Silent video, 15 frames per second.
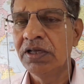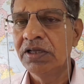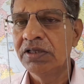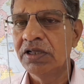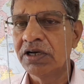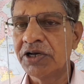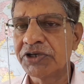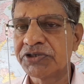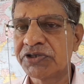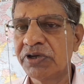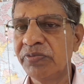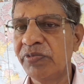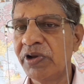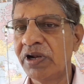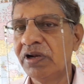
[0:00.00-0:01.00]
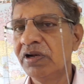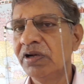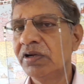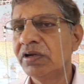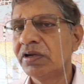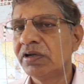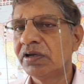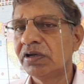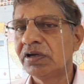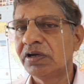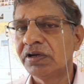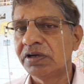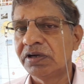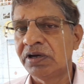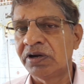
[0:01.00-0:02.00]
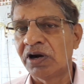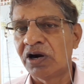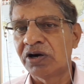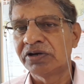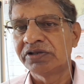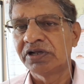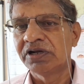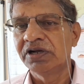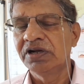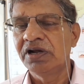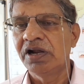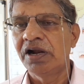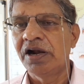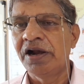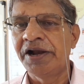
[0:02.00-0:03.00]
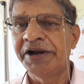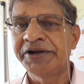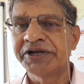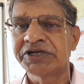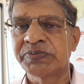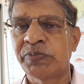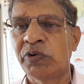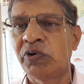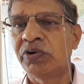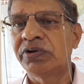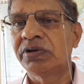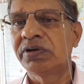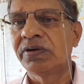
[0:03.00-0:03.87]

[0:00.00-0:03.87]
The custom will grant the let export